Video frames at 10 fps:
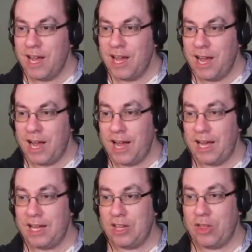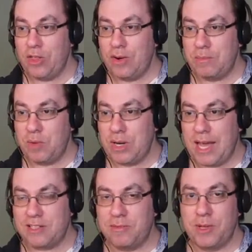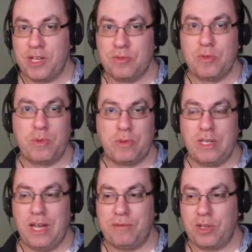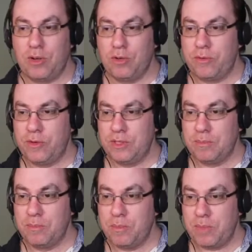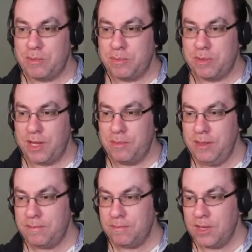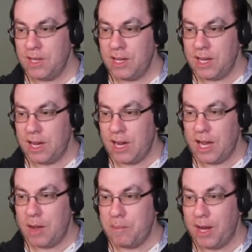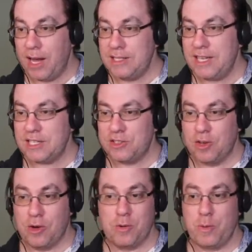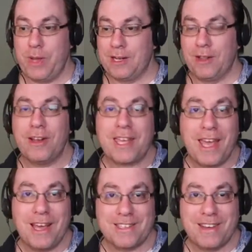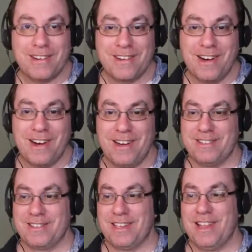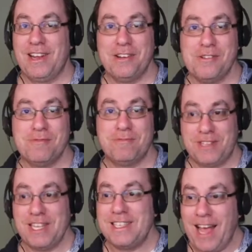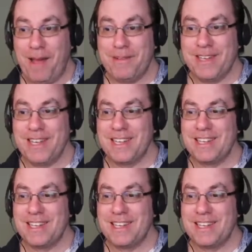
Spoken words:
That there aren't many active players, you will have to go look for some people to play with. But yeah, so we had a lot of chaos going on, there was a lot of things happening,